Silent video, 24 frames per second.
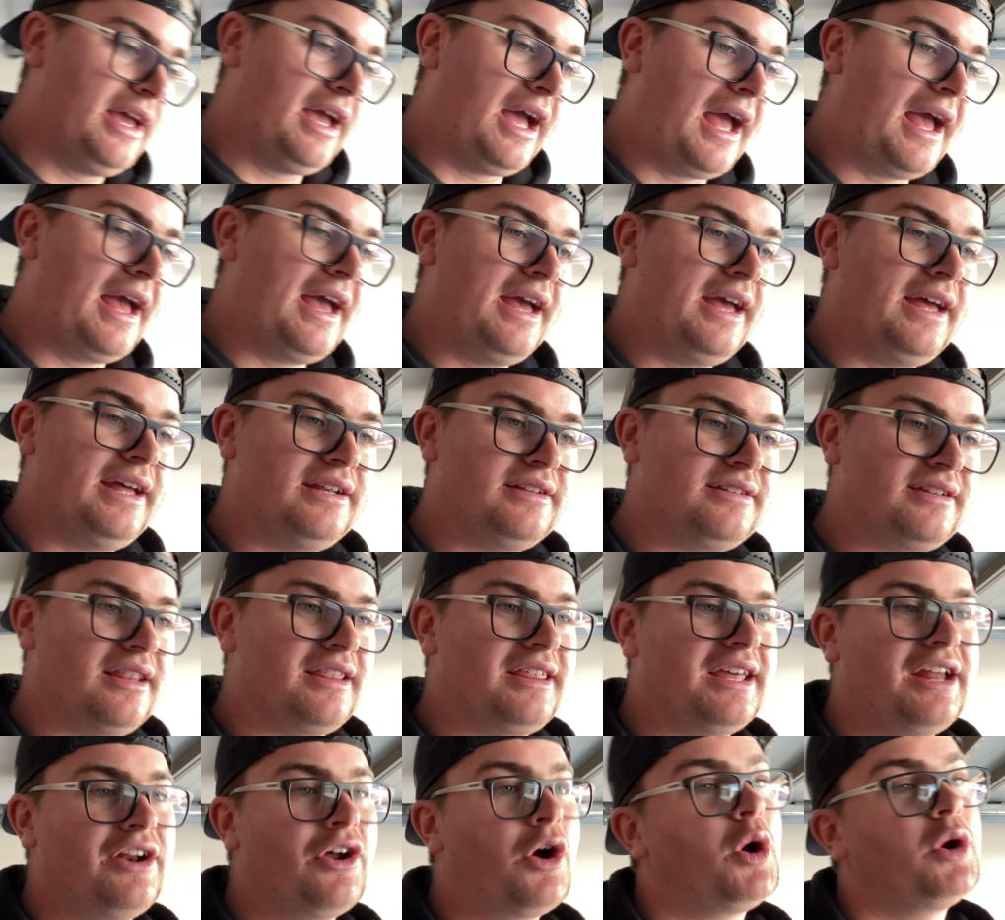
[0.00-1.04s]
And
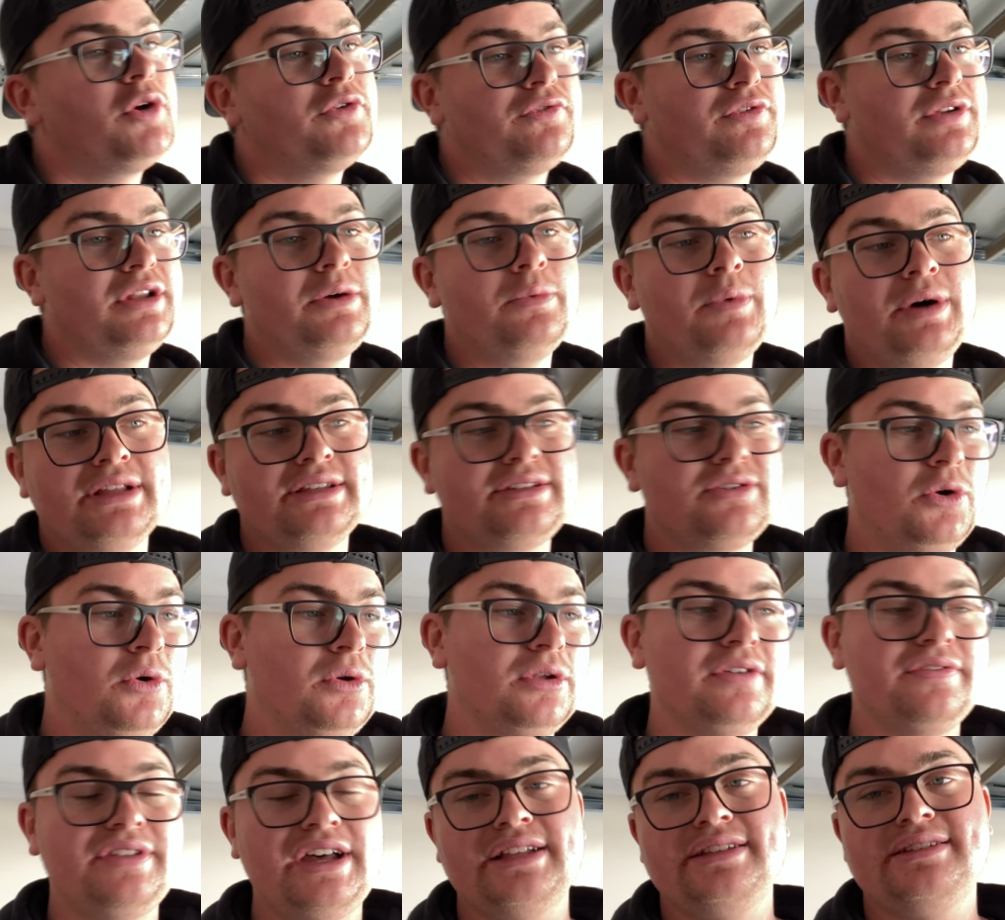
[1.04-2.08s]
then hopefully once
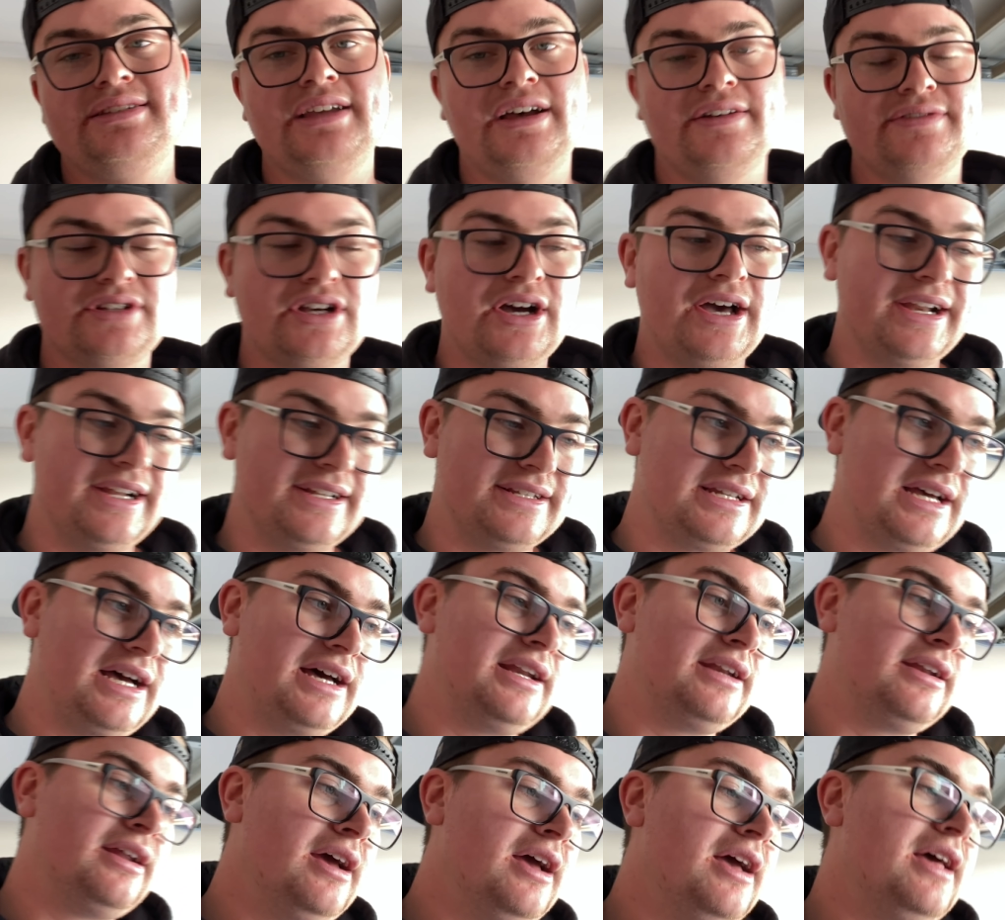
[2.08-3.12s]
all of that stuff's kind of
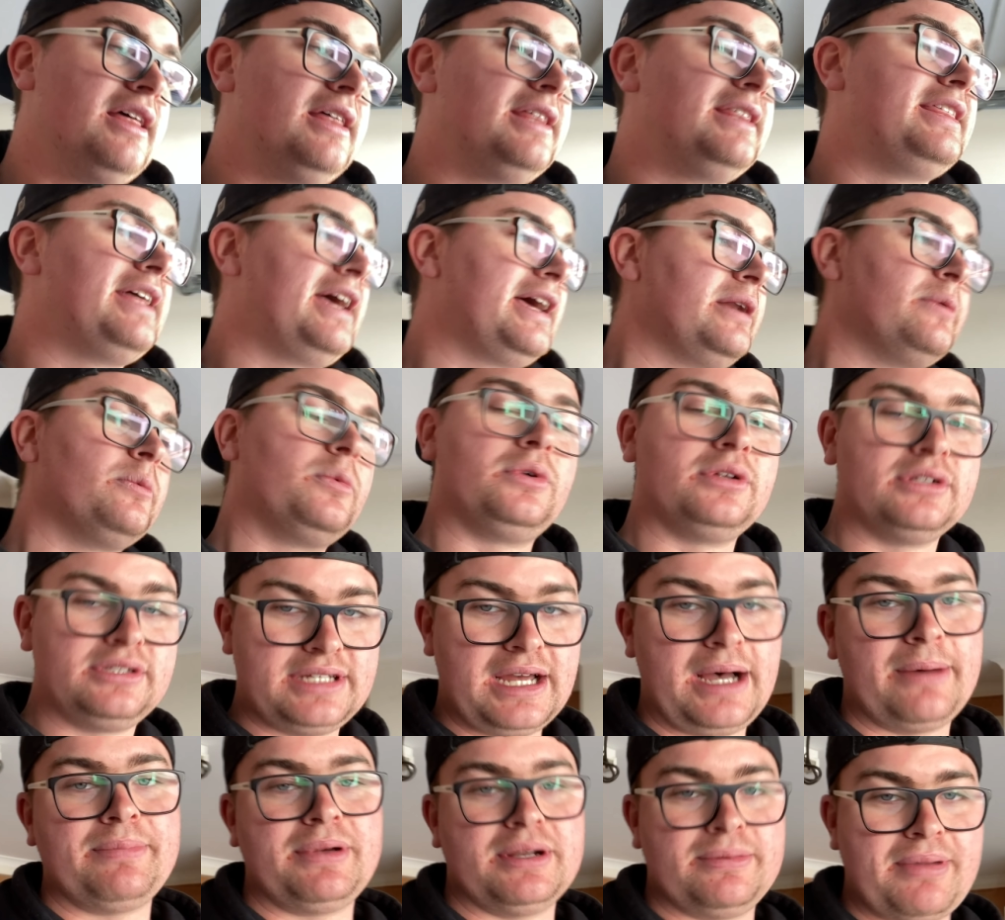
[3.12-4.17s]
done, then we'll
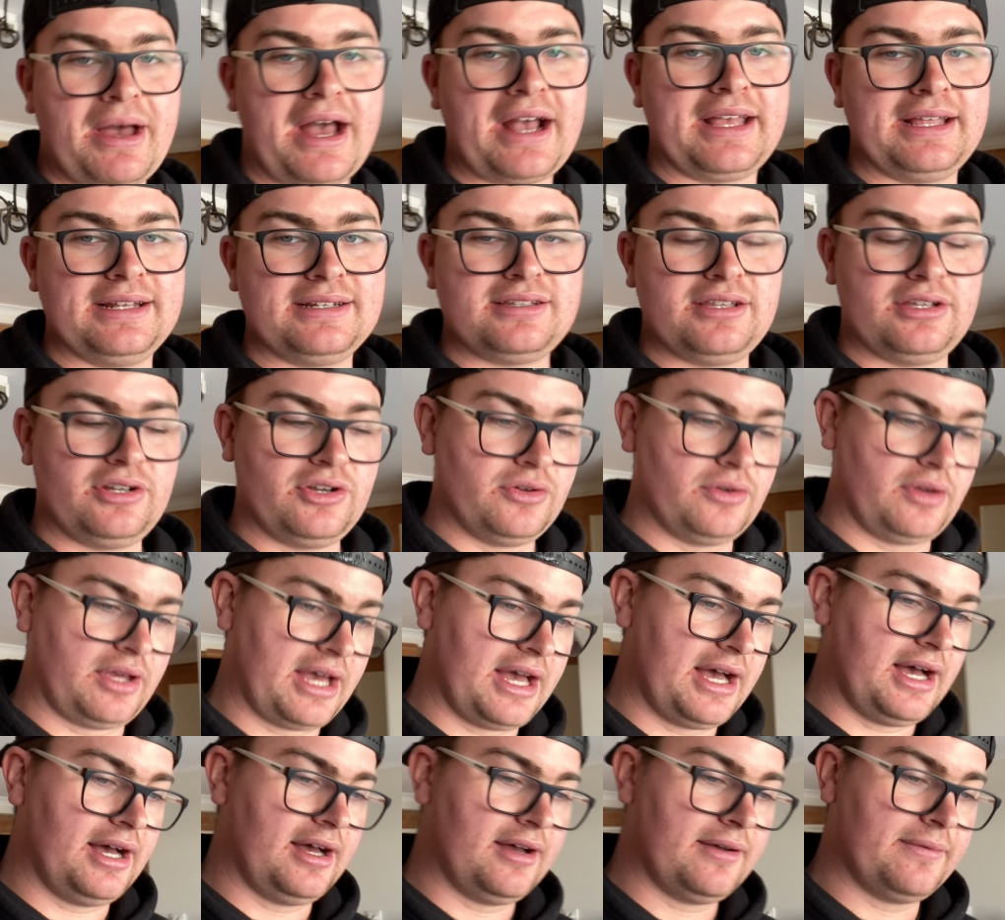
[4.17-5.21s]
dump it back into the new car.